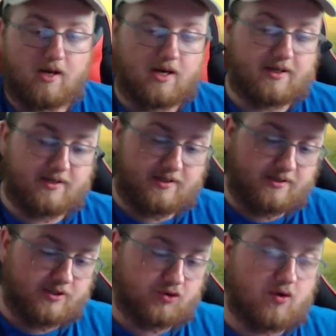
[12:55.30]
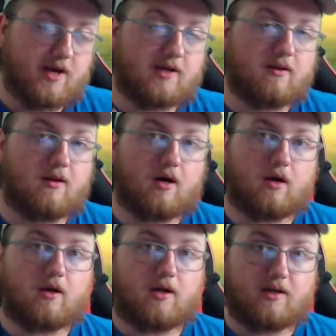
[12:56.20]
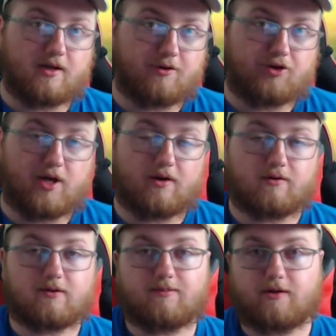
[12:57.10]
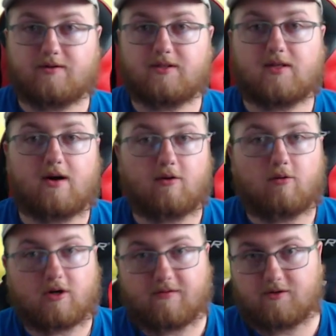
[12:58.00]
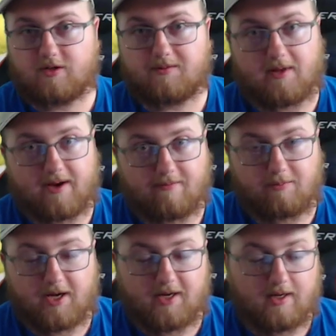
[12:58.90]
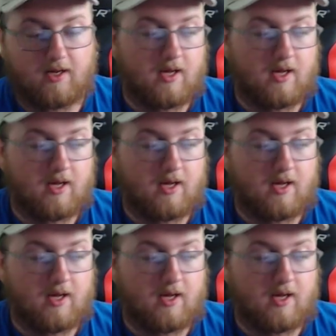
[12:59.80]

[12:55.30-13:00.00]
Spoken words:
and then striking luck, and then your channel explodes. It's how it works for just about everybody.